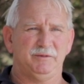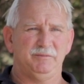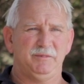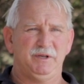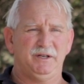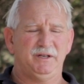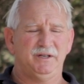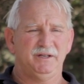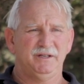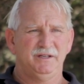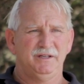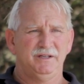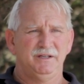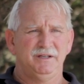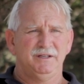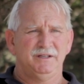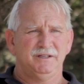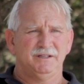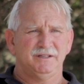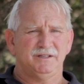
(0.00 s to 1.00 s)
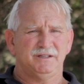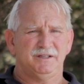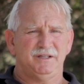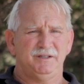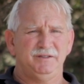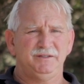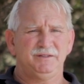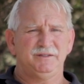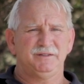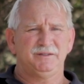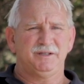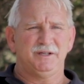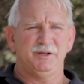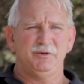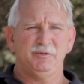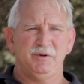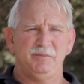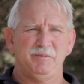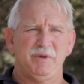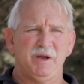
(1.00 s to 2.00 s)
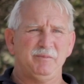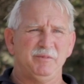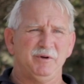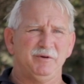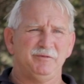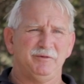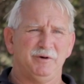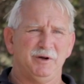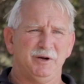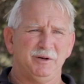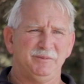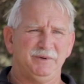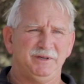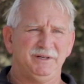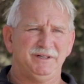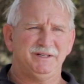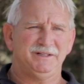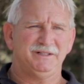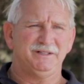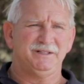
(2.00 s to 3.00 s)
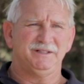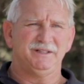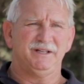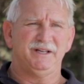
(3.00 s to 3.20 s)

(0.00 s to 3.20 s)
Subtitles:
I can remember farming in